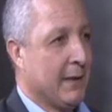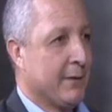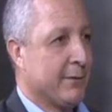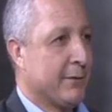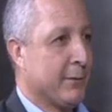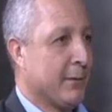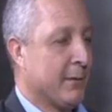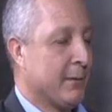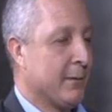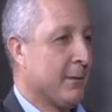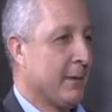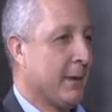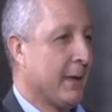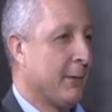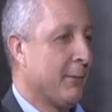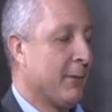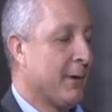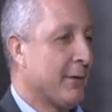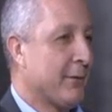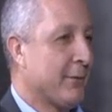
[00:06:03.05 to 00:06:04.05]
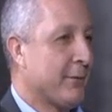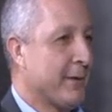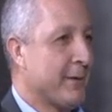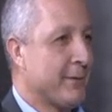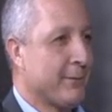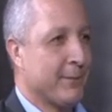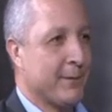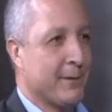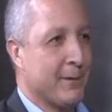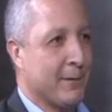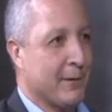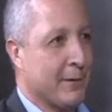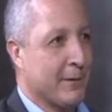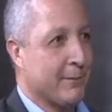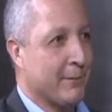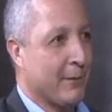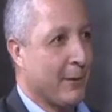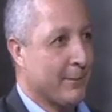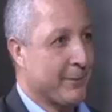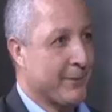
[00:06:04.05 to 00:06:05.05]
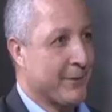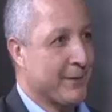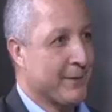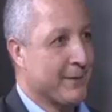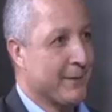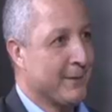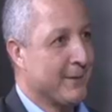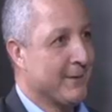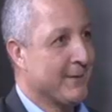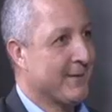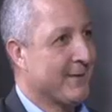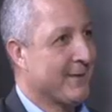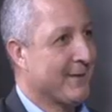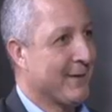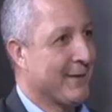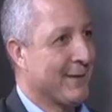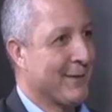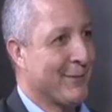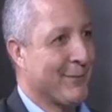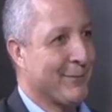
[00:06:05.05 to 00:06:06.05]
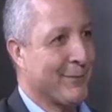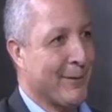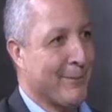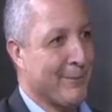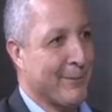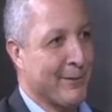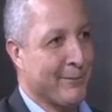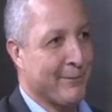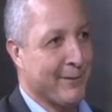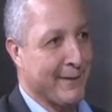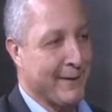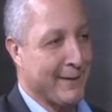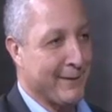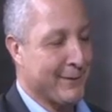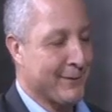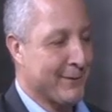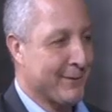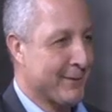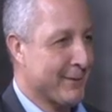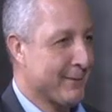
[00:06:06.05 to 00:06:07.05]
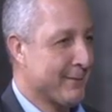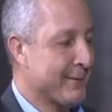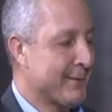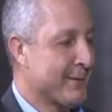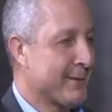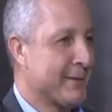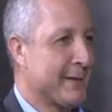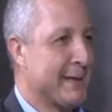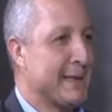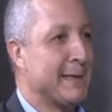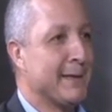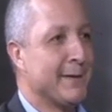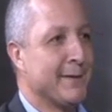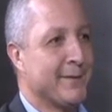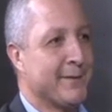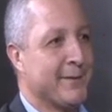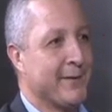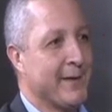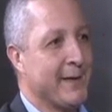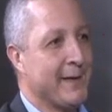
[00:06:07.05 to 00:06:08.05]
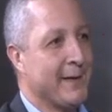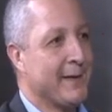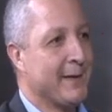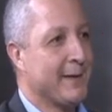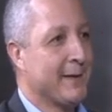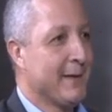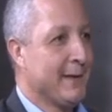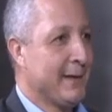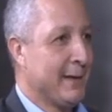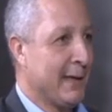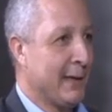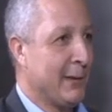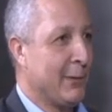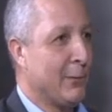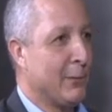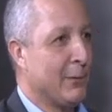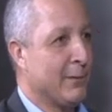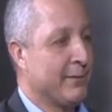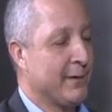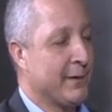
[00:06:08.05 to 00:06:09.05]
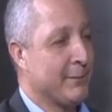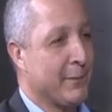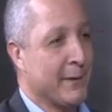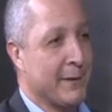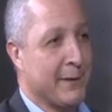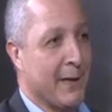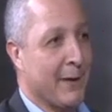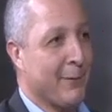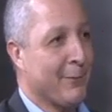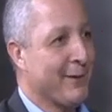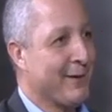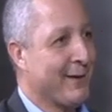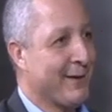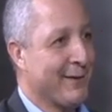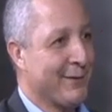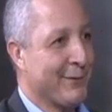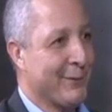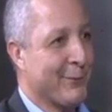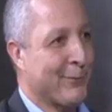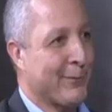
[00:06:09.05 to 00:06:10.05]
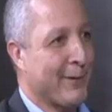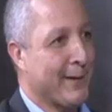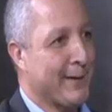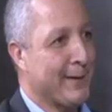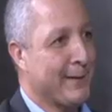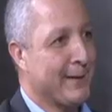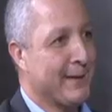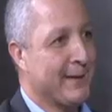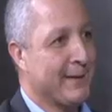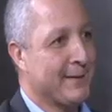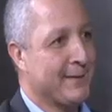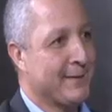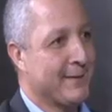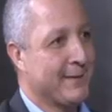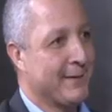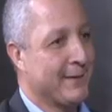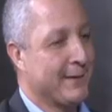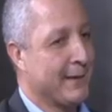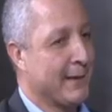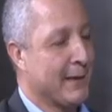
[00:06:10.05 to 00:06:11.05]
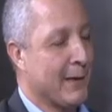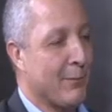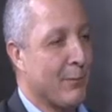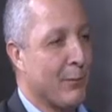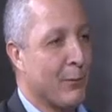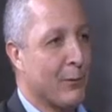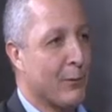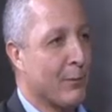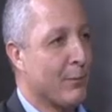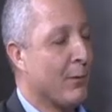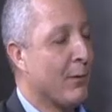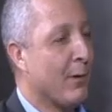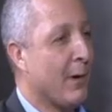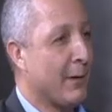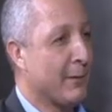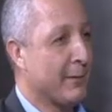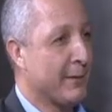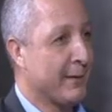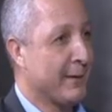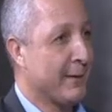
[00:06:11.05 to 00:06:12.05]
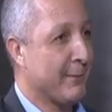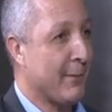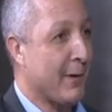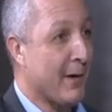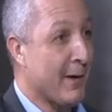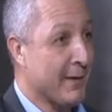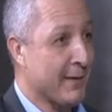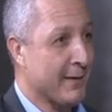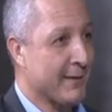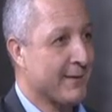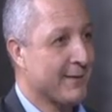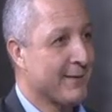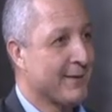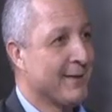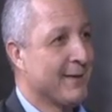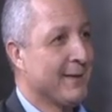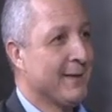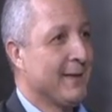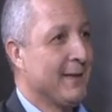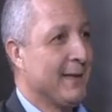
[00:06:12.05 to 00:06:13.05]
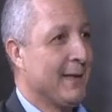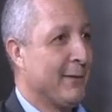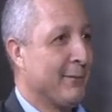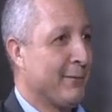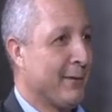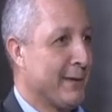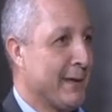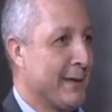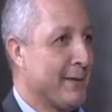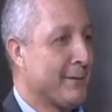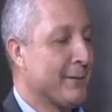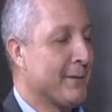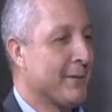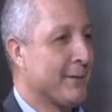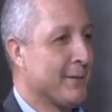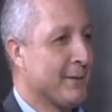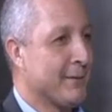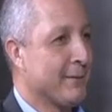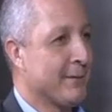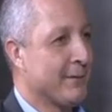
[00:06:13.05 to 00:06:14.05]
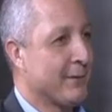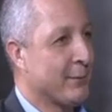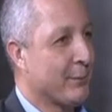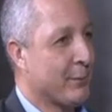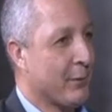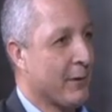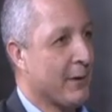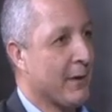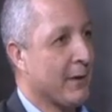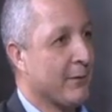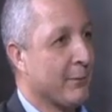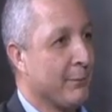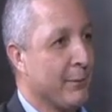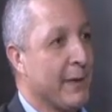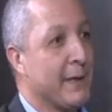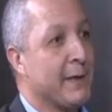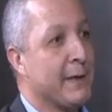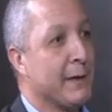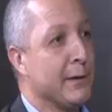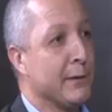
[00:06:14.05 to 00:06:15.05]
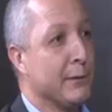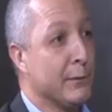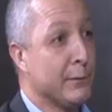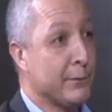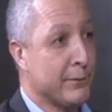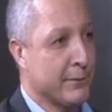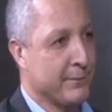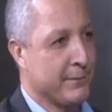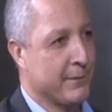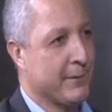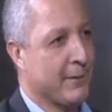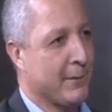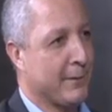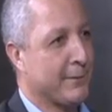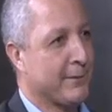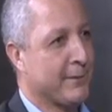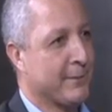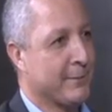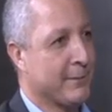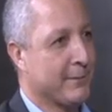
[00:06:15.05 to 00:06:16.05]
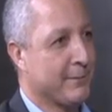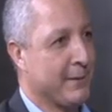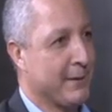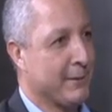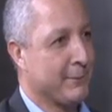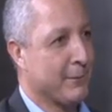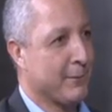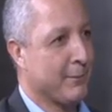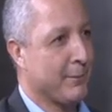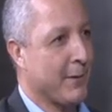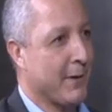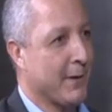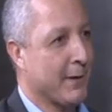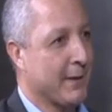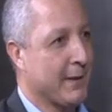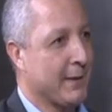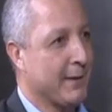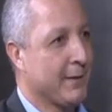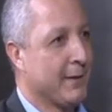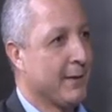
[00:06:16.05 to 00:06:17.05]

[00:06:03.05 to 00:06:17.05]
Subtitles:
So I was faced with a lot of obstacles from the financial services industry and all of that, but nowadays you find that there are more and more out in the market and financial services products making use of the concept of network marketing.